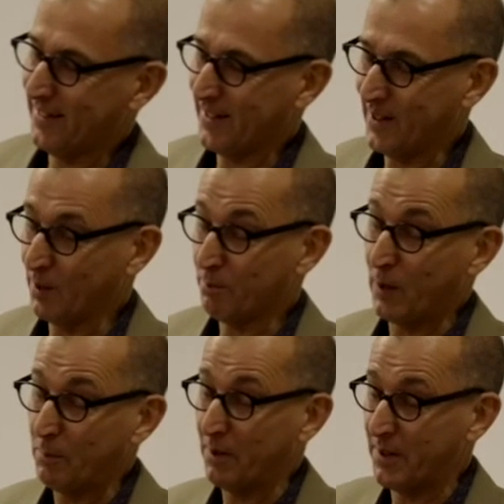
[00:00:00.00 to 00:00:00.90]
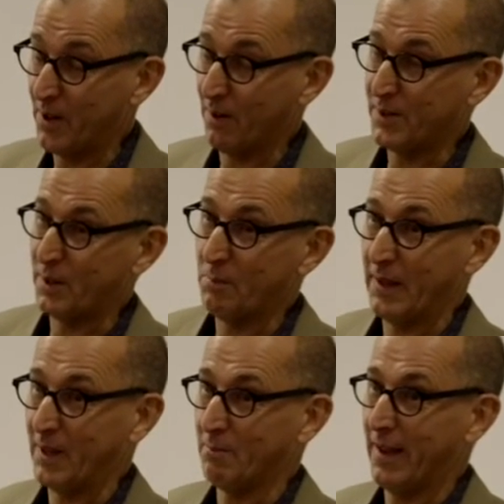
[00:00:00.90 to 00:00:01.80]
you know, proper theology
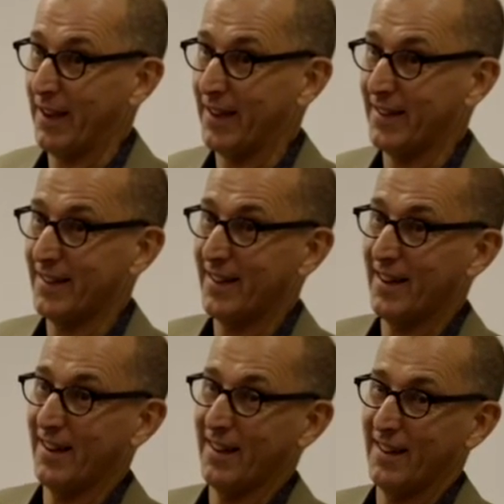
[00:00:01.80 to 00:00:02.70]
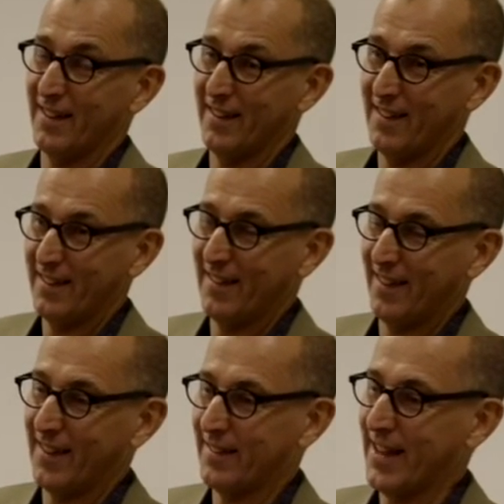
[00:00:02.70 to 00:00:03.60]
being made
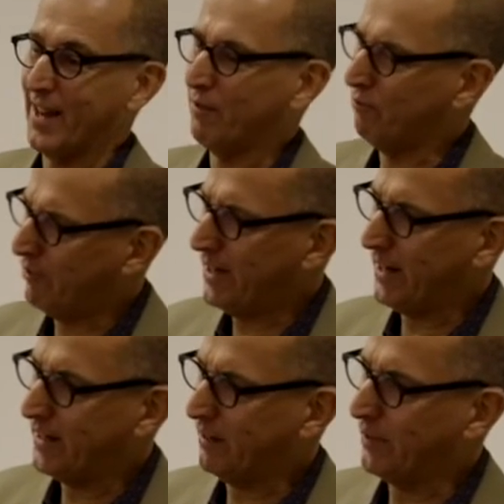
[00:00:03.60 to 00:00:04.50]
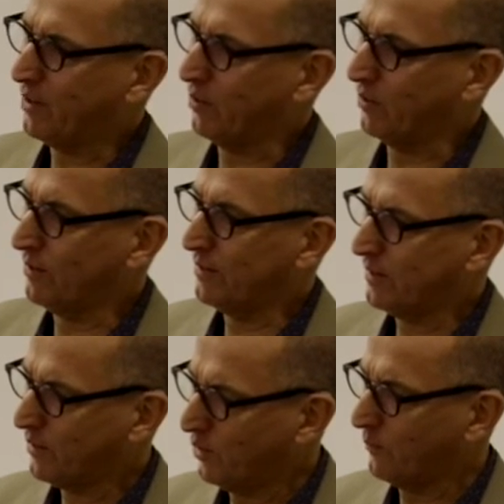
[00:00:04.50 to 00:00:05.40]
in that really difficult
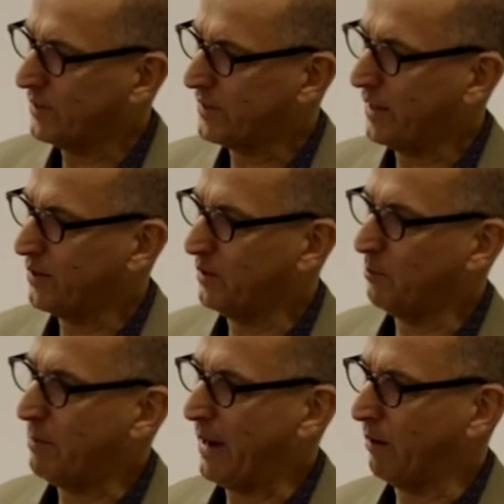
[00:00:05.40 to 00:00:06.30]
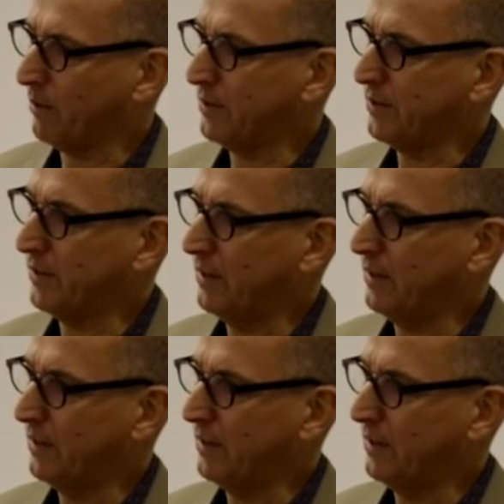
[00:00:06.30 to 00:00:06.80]
conversation about,